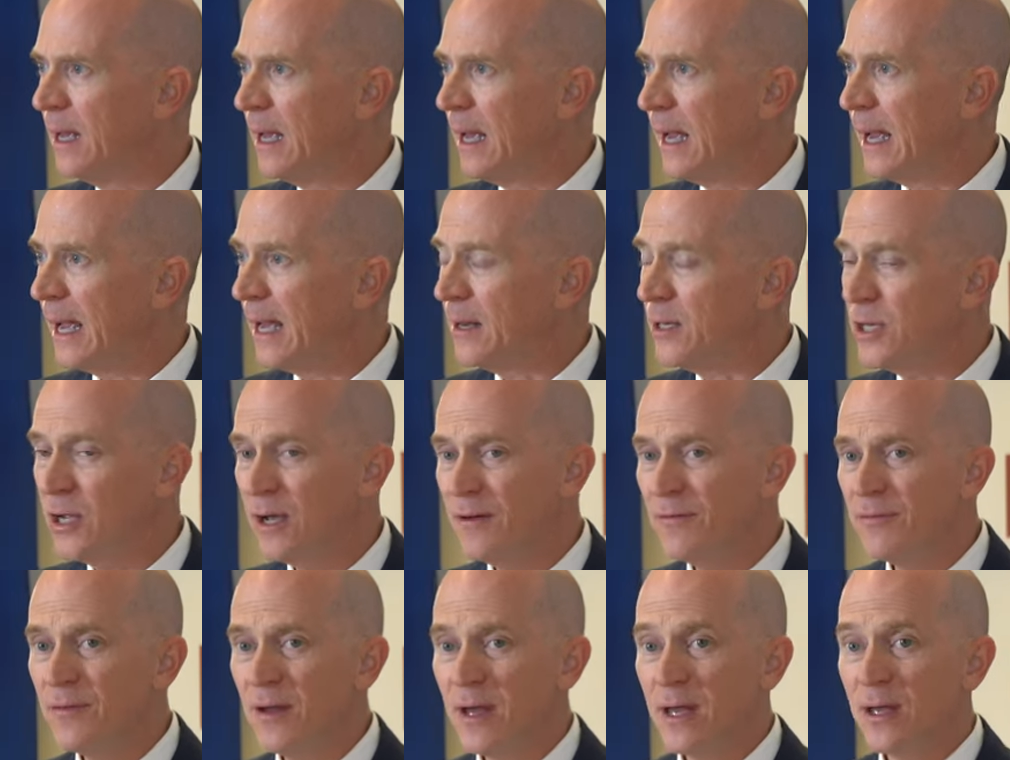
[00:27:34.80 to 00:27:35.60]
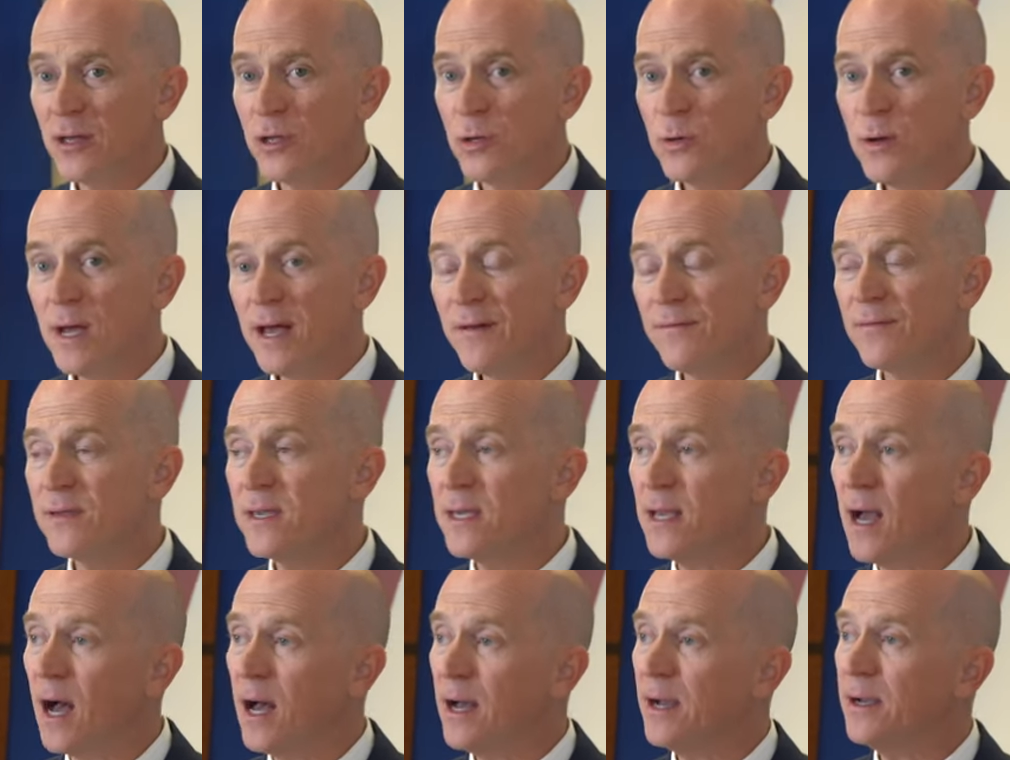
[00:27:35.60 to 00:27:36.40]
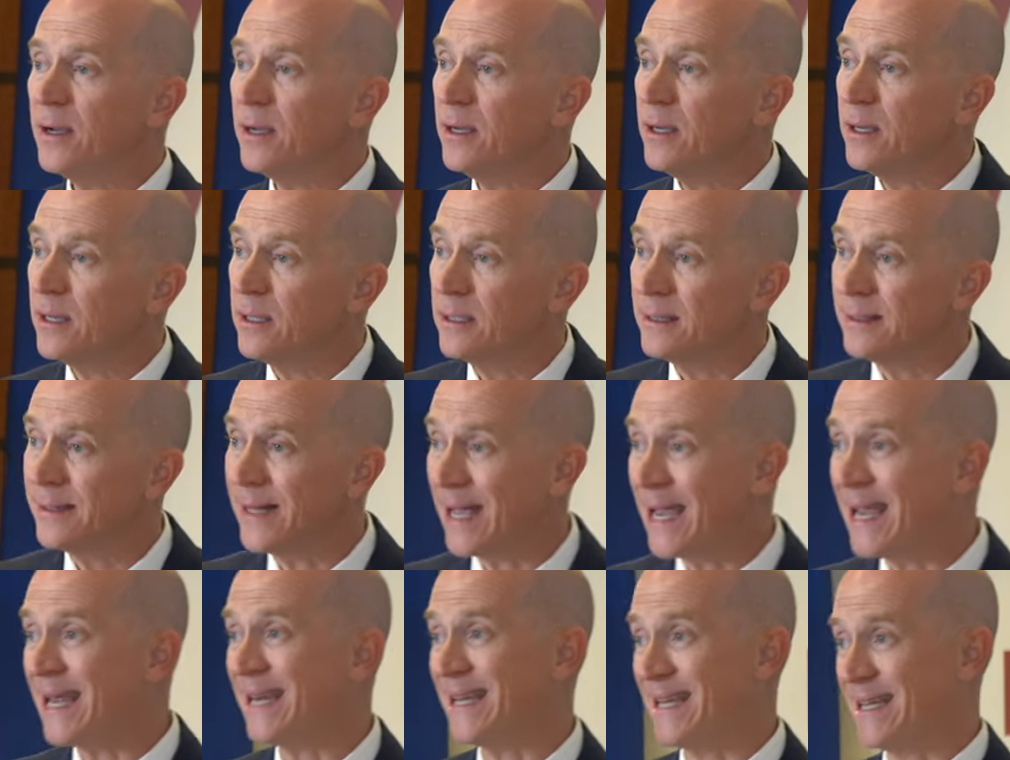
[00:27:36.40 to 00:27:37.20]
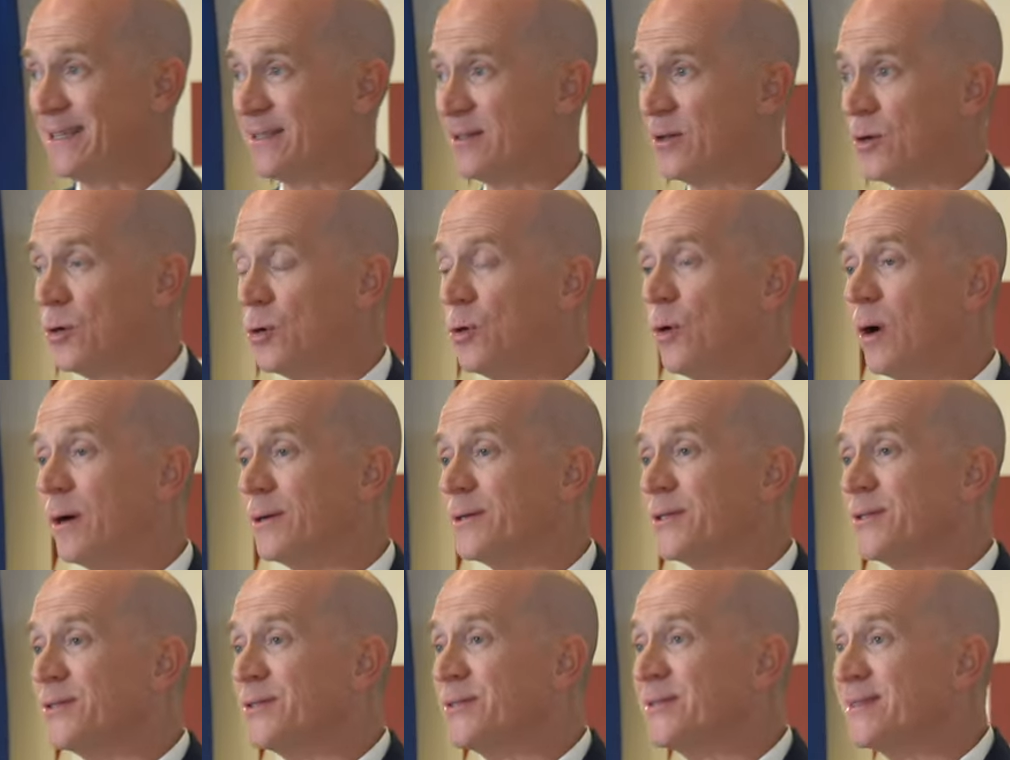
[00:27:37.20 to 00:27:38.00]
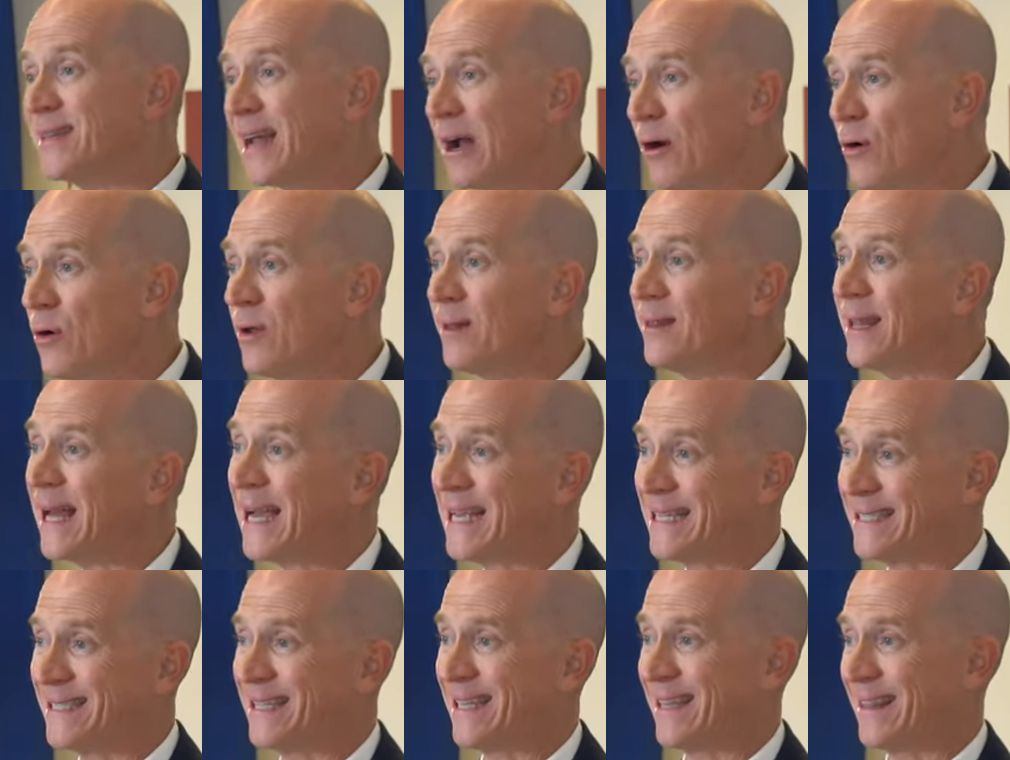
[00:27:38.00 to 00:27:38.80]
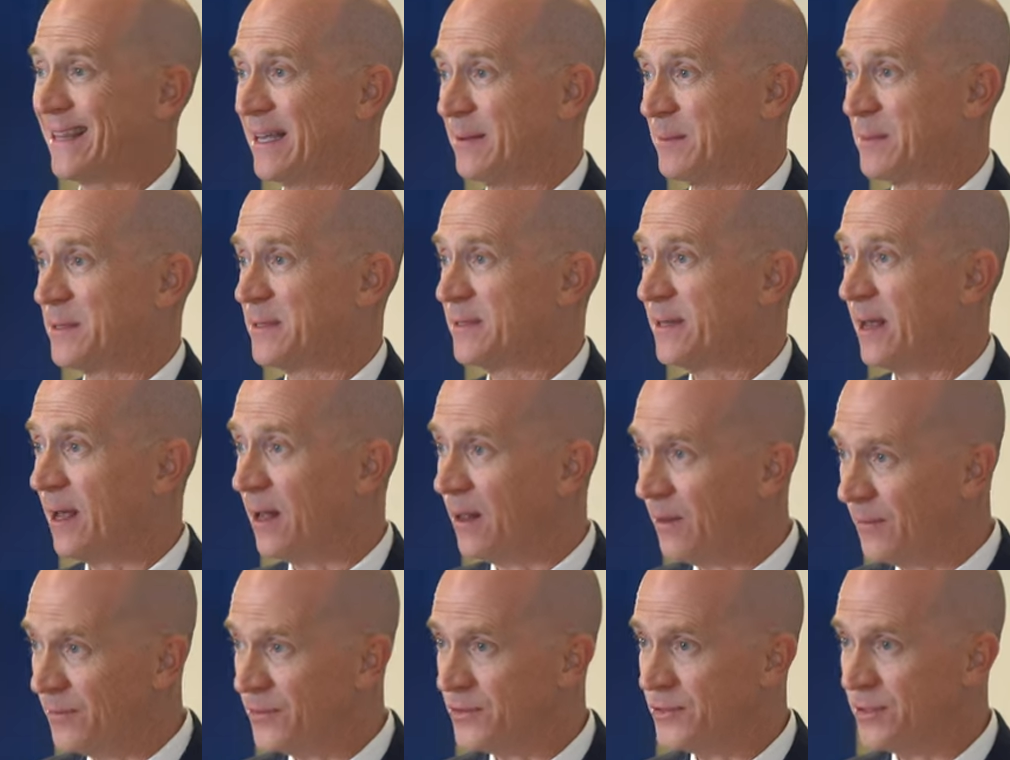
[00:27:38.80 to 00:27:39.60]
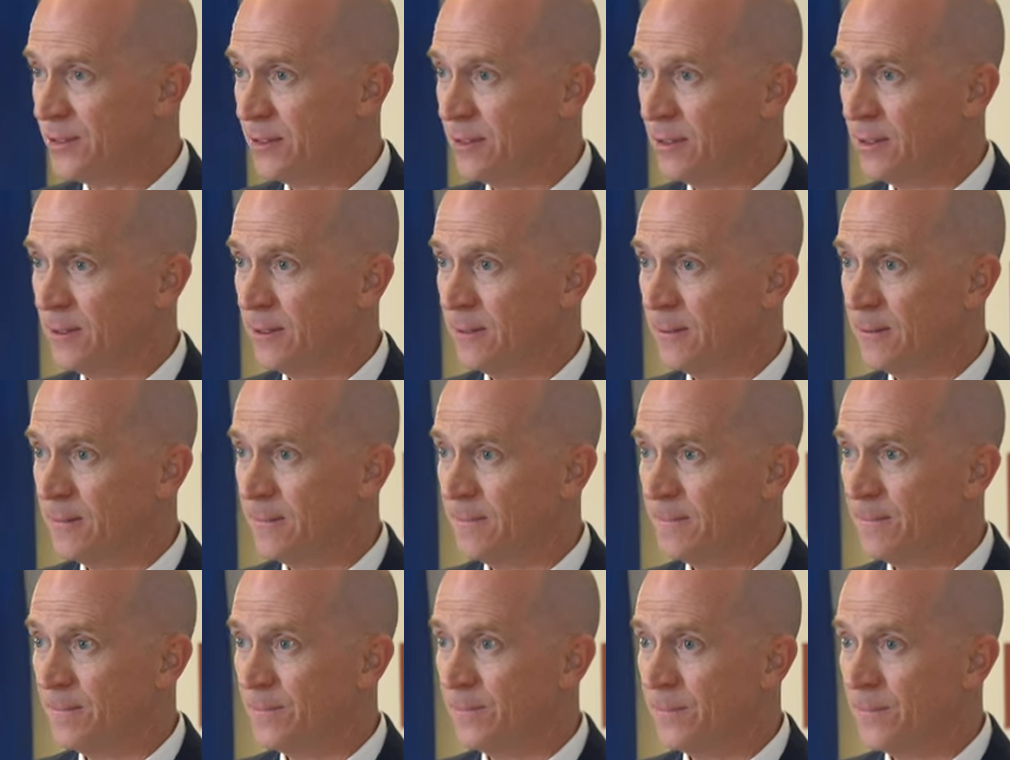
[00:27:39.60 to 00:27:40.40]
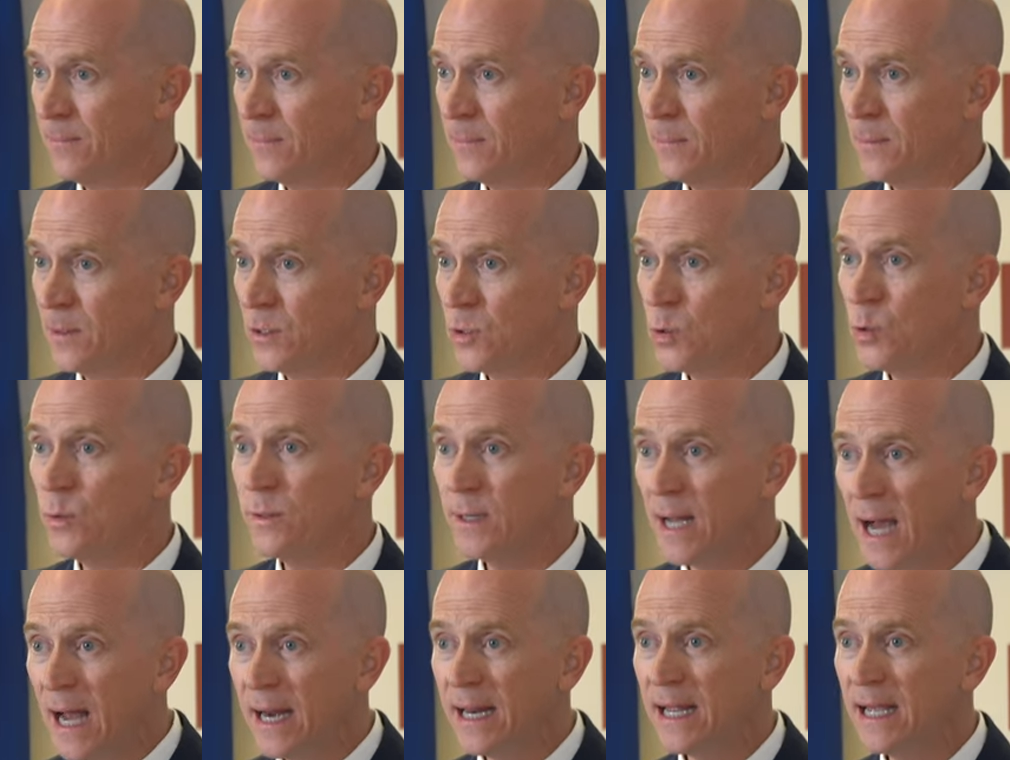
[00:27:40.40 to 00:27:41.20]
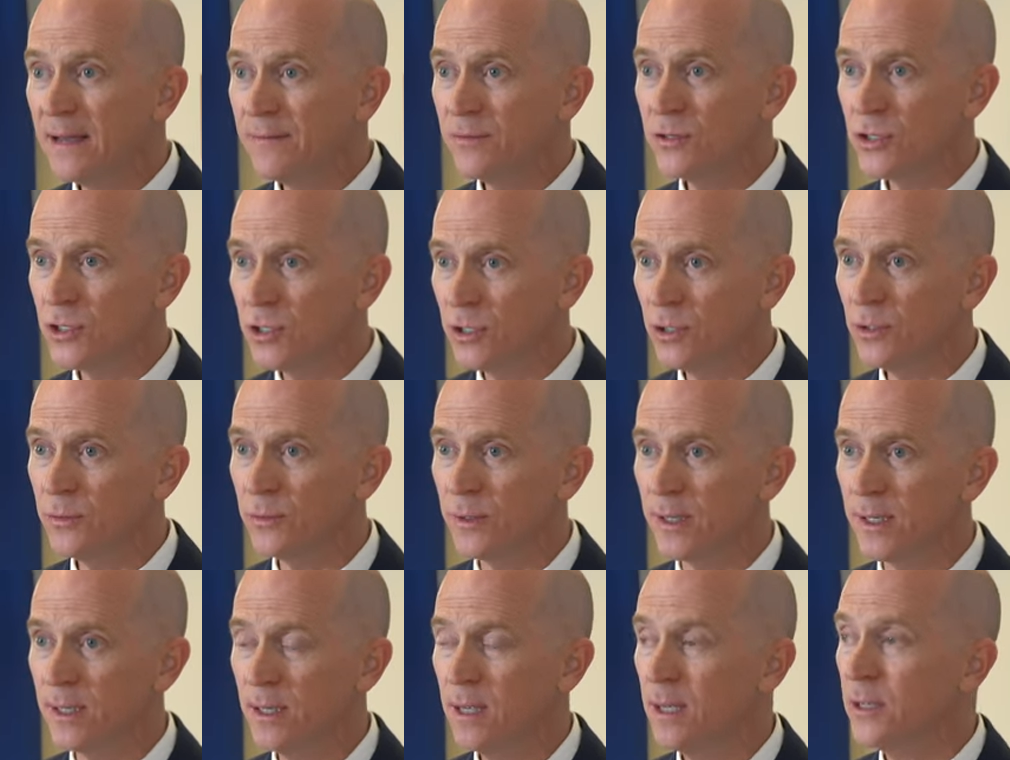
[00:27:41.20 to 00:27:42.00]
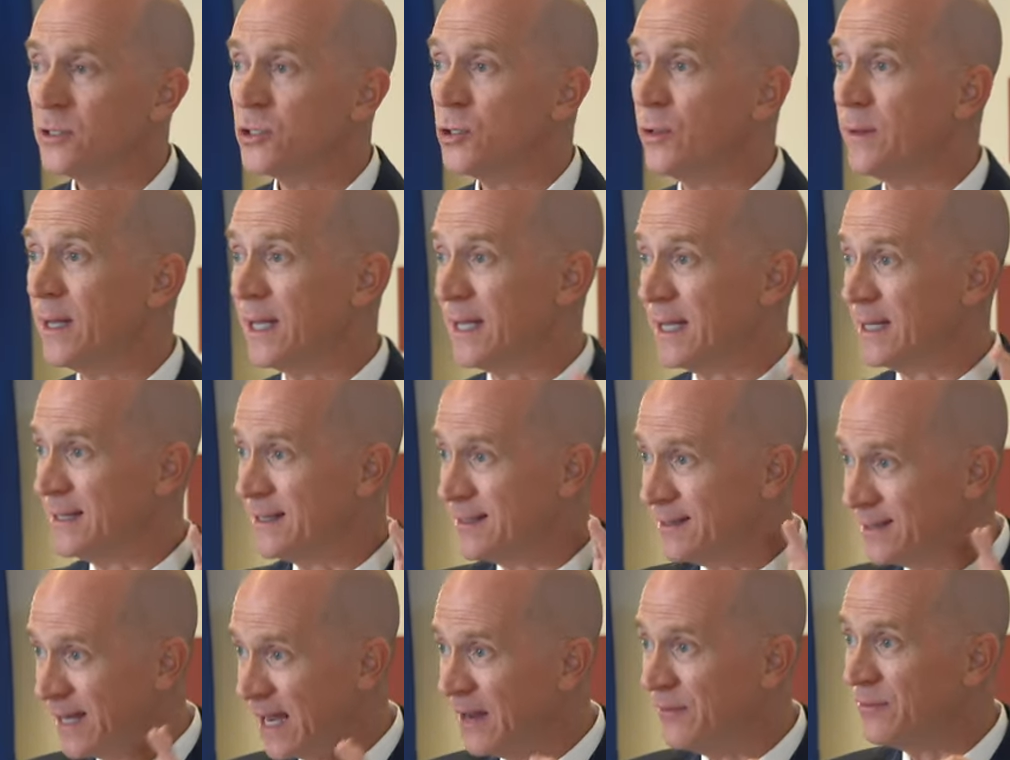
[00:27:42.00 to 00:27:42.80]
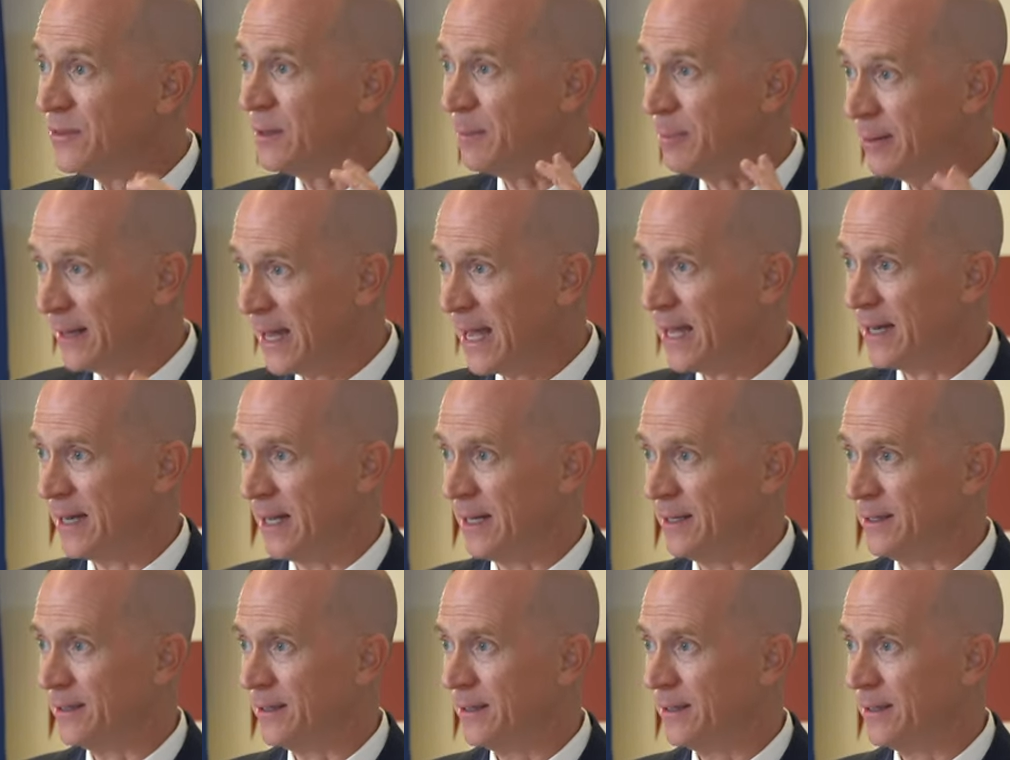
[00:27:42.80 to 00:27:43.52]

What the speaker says: And you have young ladies who are sterilizing themselves to not have children so they can save the planet.